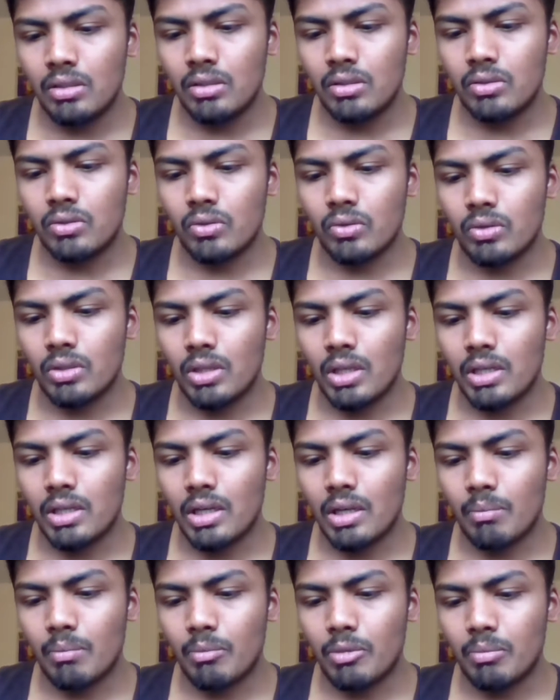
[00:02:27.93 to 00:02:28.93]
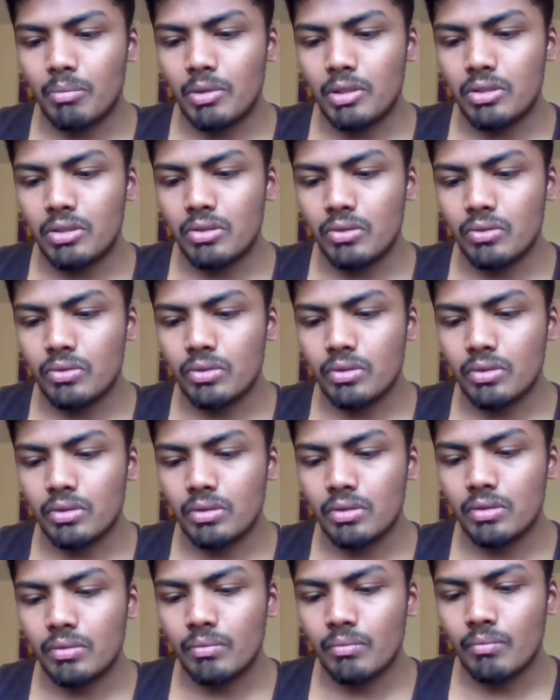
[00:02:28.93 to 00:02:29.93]
should that number be
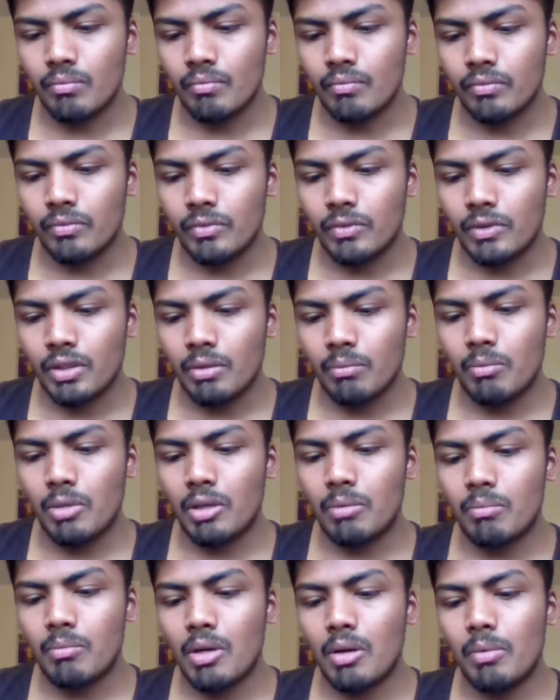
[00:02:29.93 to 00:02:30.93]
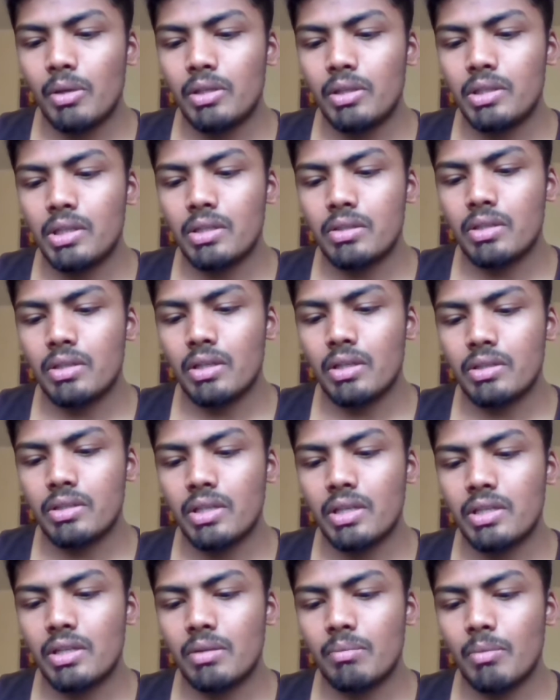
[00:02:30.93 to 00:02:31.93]
chosen. Big Mom intends her
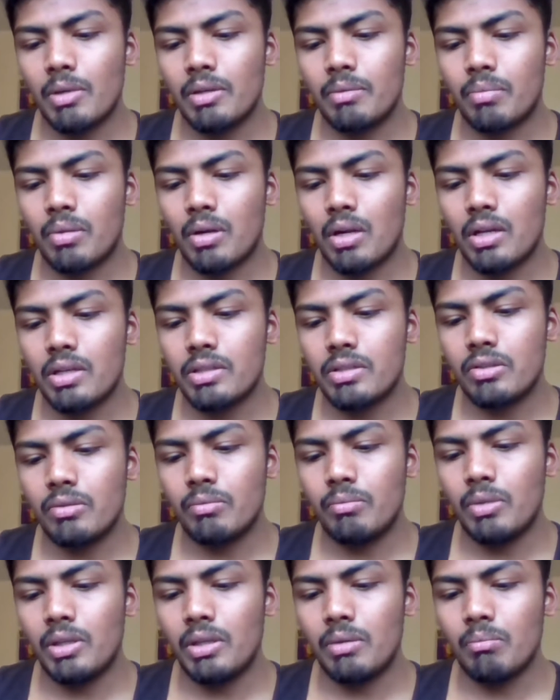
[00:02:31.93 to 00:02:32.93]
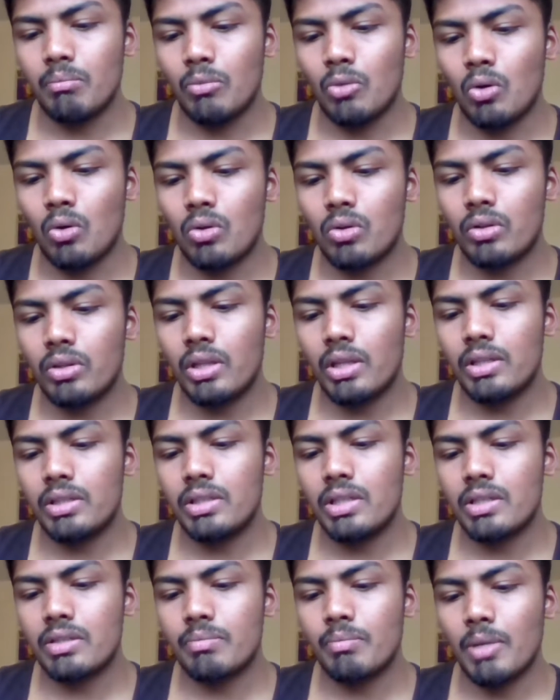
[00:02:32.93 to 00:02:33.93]
settlement price to be more than
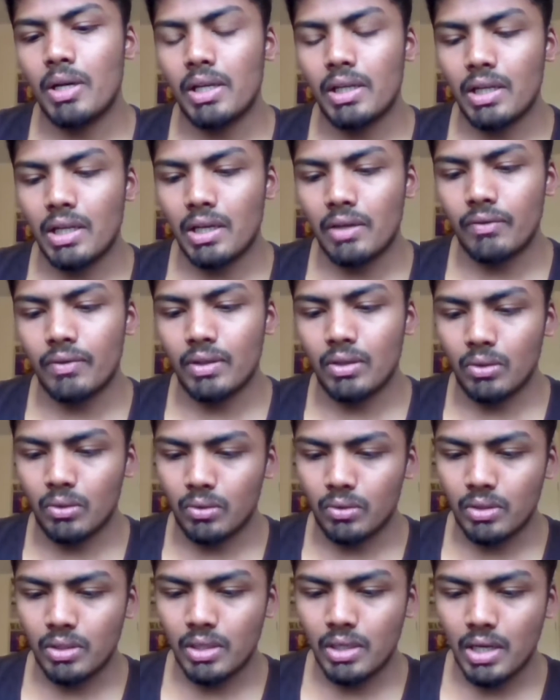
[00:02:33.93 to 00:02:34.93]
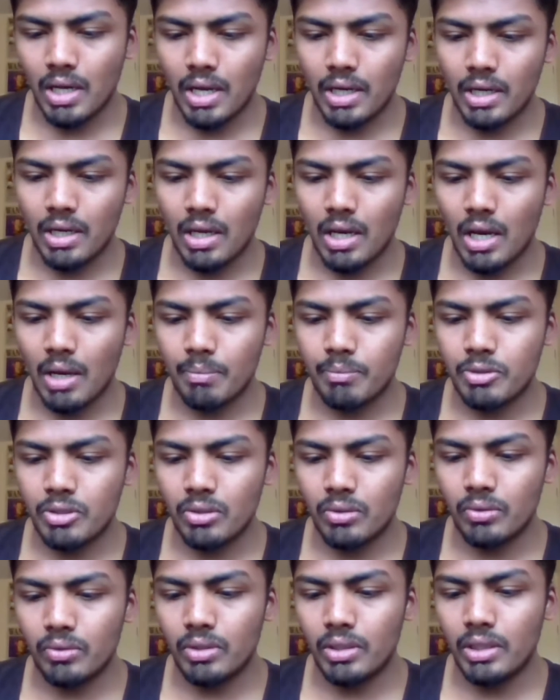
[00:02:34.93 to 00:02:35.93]
just my life alone, an
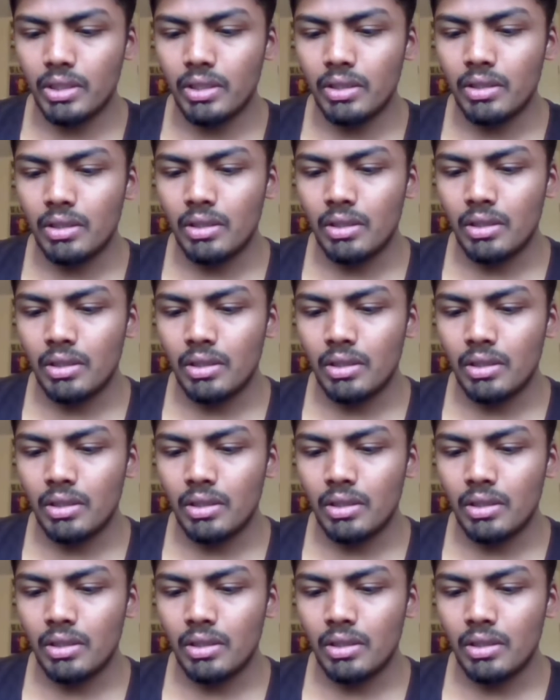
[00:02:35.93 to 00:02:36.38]
absolutely